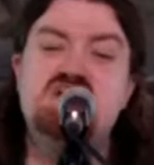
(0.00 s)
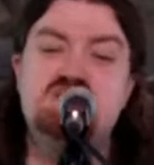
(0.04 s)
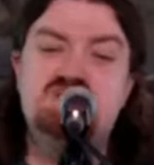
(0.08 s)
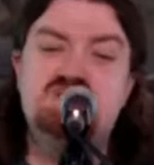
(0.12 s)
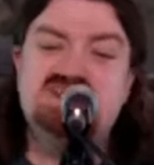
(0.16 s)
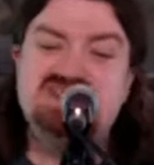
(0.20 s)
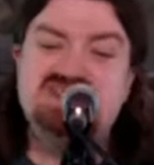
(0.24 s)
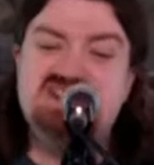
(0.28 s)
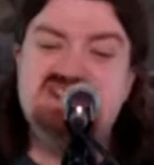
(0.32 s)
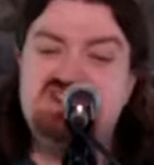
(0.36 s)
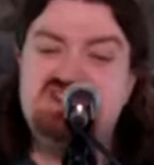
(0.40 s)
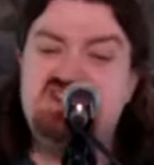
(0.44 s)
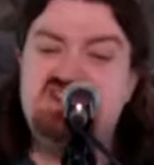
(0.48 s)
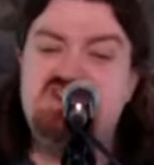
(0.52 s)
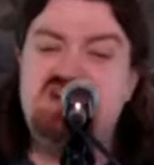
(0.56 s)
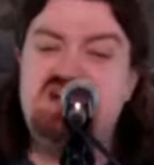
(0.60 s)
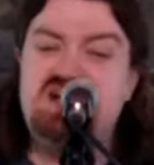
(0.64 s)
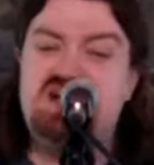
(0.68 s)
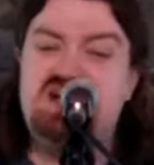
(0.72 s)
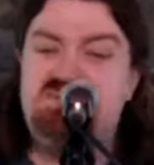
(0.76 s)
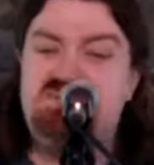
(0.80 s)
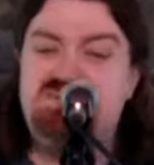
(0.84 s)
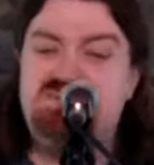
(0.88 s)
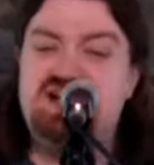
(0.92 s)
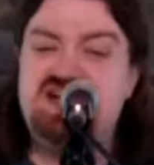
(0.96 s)
we look
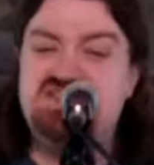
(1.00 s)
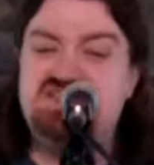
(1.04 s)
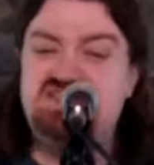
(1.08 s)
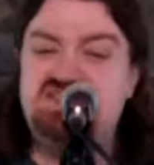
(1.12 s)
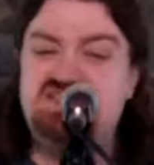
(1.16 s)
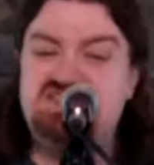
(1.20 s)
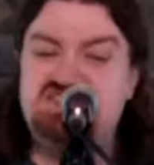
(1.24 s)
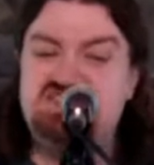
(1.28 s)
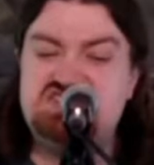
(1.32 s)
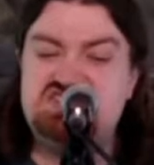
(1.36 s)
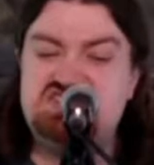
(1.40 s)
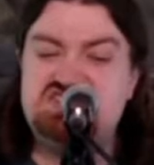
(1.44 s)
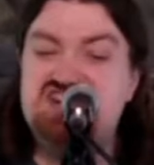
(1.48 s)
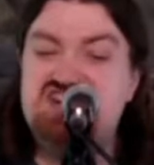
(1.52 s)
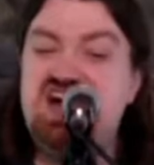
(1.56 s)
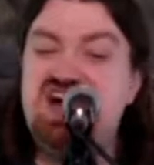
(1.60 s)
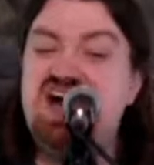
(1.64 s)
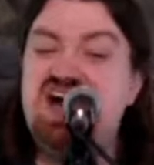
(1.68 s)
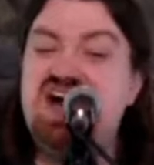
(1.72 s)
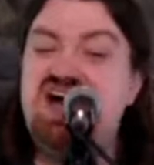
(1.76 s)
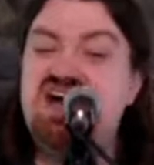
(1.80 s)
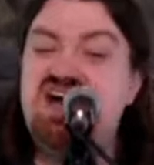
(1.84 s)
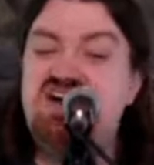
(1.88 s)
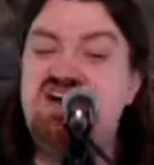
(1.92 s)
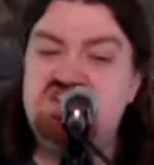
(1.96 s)
up at the
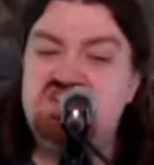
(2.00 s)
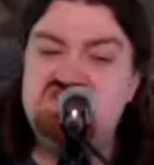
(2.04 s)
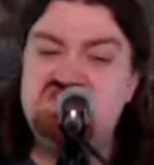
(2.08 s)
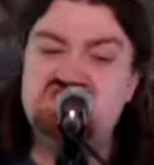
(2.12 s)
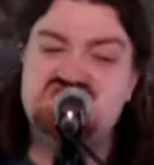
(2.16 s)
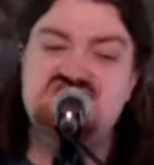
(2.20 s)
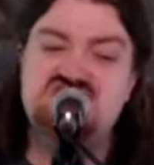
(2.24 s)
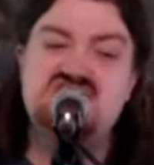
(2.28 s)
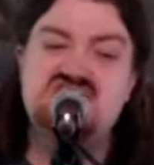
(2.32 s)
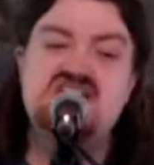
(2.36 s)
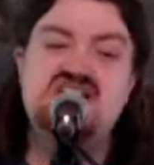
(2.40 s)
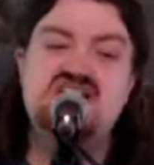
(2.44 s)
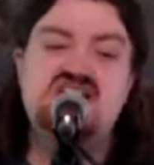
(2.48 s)
stars,